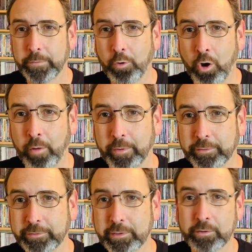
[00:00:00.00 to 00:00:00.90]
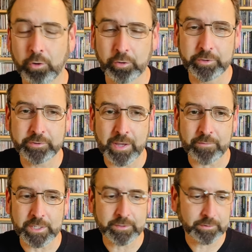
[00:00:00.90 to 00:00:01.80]
Allmans early
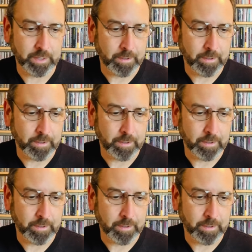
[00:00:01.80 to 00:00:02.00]
70s